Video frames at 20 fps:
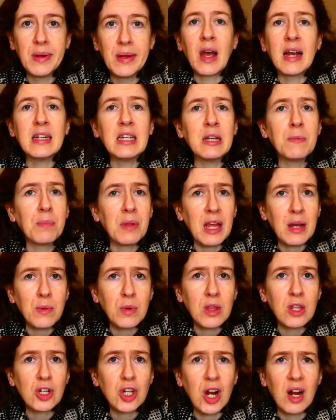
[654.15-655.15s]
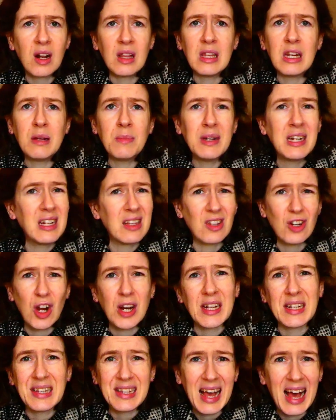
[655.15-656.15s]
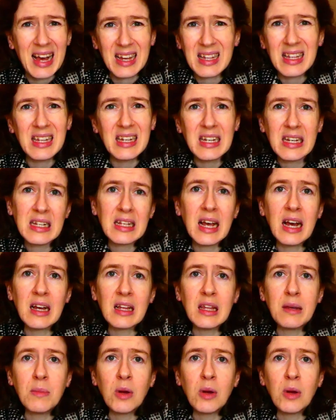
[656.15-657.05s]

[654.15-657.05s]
I did play with the chart a little bit. It's not exactly